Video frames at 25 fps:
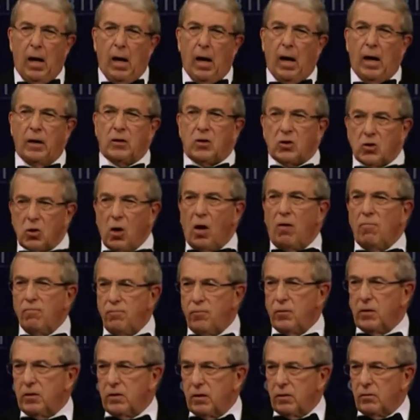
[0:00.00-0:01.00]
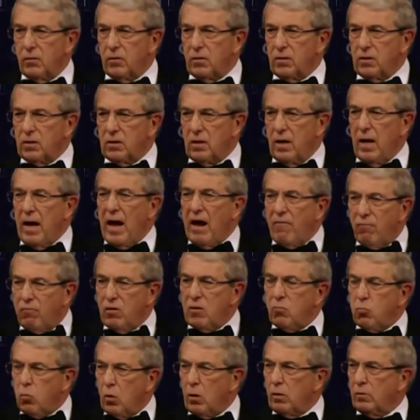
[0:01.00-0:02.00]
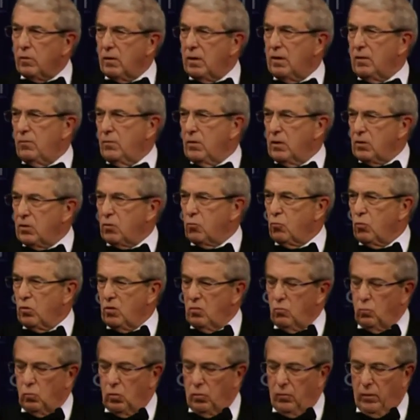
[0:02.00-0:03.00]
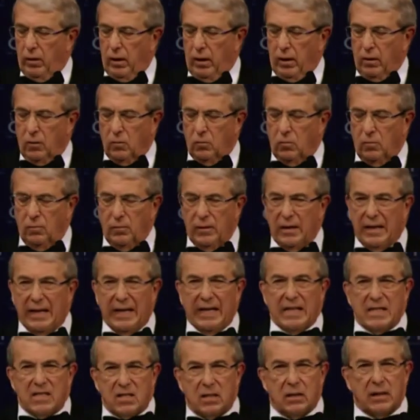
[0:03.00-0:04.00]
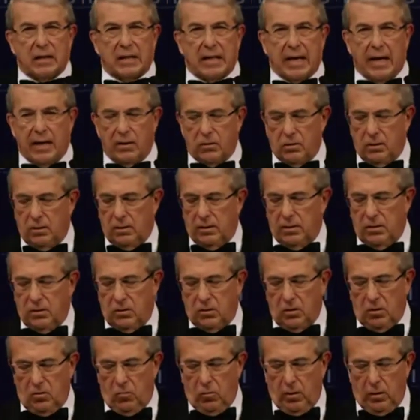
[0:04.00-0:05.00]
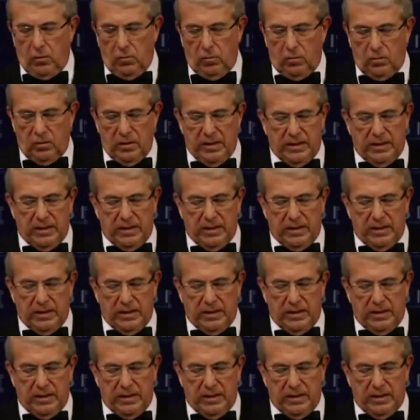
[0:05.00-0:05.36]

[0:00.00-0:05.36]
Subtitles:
And confidence, everyone in this room will know, is the catalyst to growth.